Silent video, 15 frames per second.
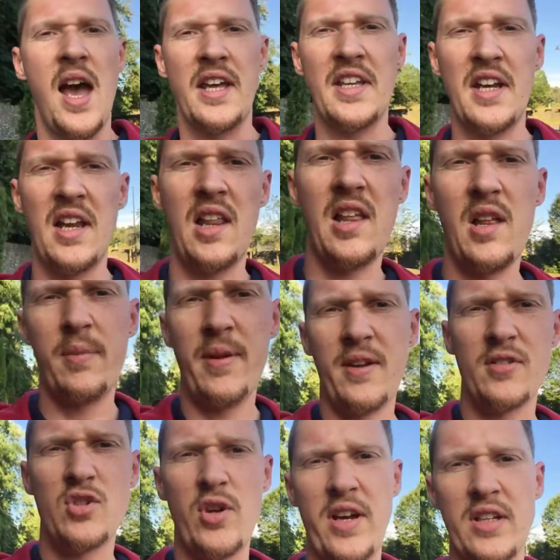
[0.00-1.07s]
I did a little bit
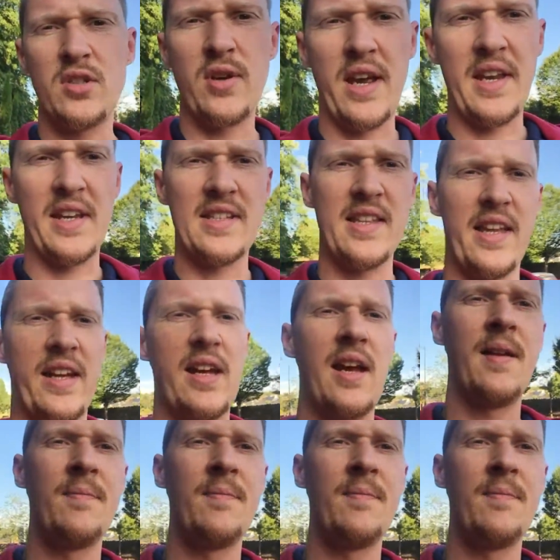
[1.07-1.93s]
of strength training, like